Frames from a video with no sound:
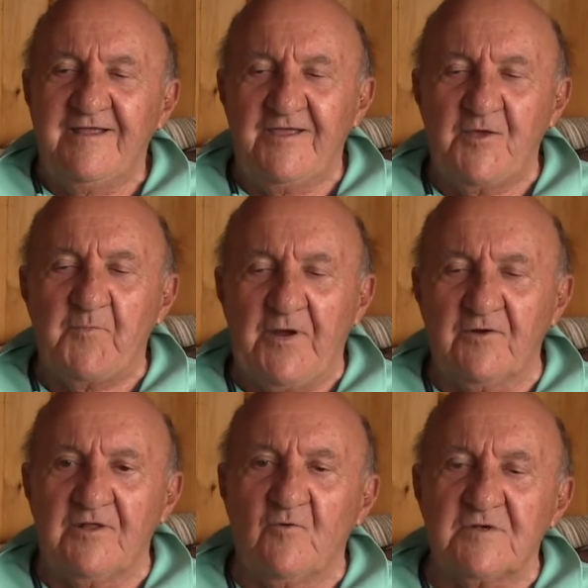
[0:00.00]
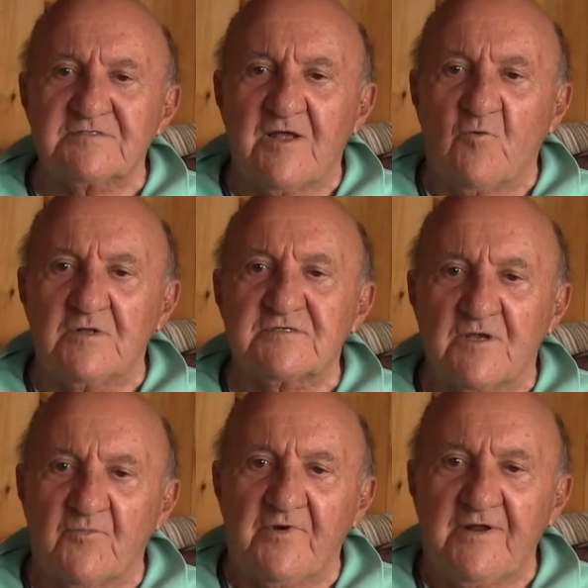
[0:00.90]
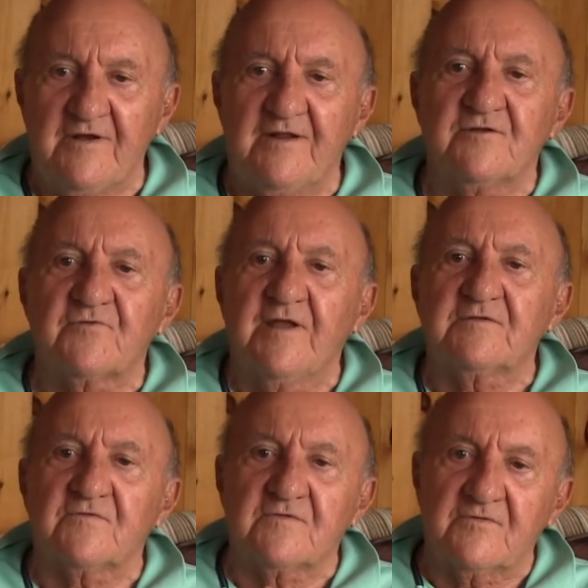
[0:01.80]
he apparently was on one submarine and then transferred